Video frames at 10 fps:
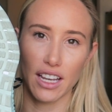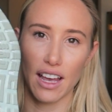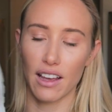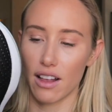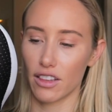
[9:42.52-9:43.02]
to
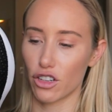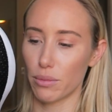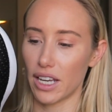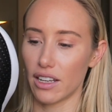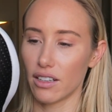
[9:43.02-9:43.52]
get a little
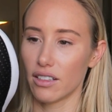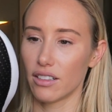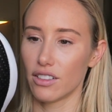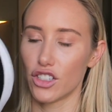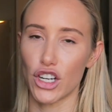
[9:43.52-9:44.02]
bit
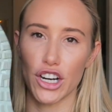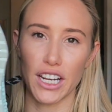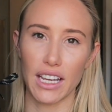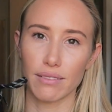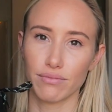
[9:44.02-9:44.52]

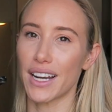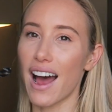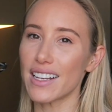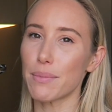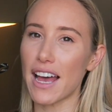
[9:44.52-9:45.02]
dirty, but
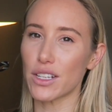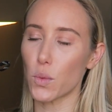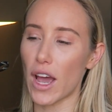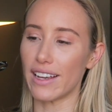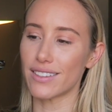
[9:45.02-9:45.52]
not as bad as
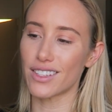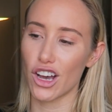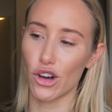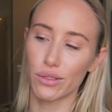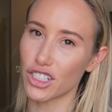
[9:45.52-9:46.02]
white,
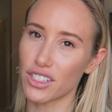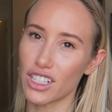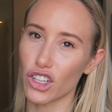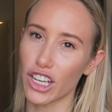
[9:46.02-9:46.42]
so they're still